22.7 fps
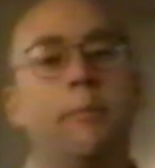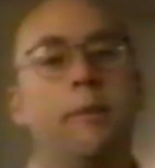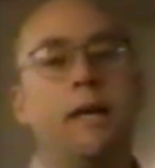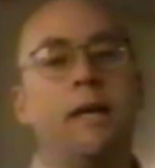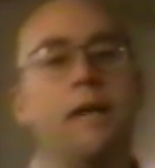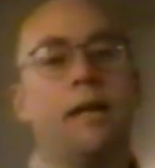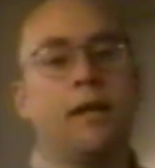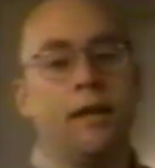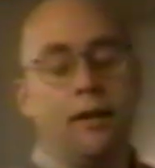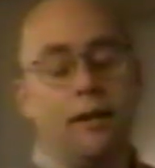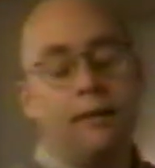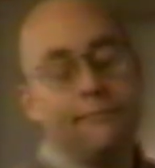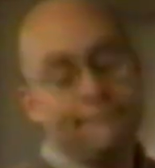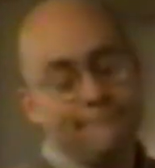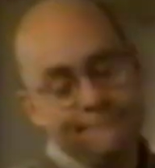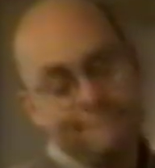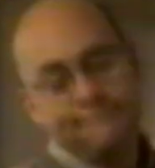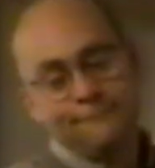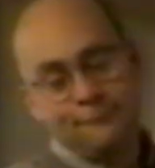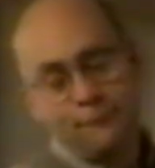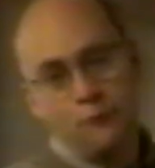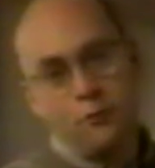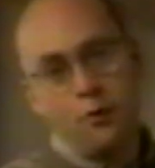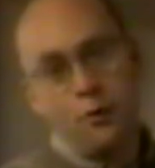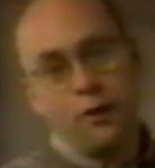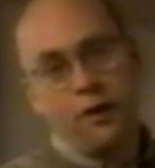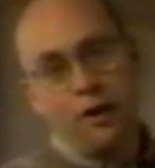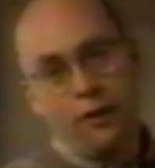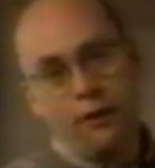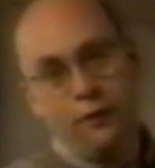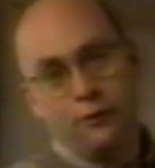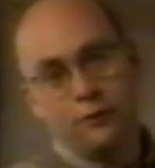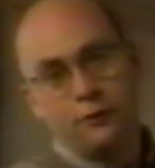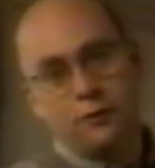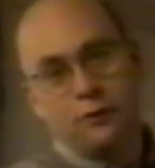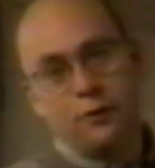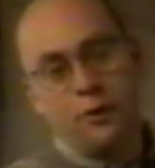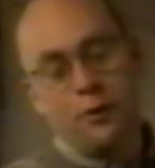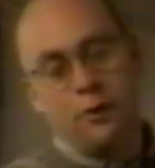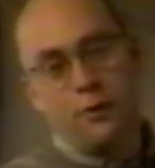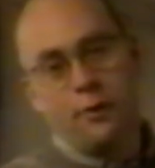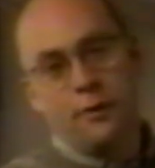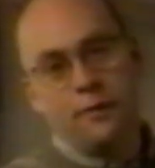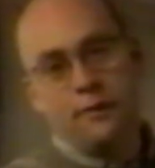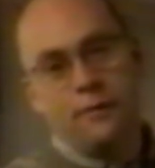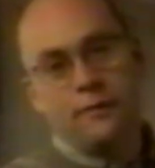me and one other soul.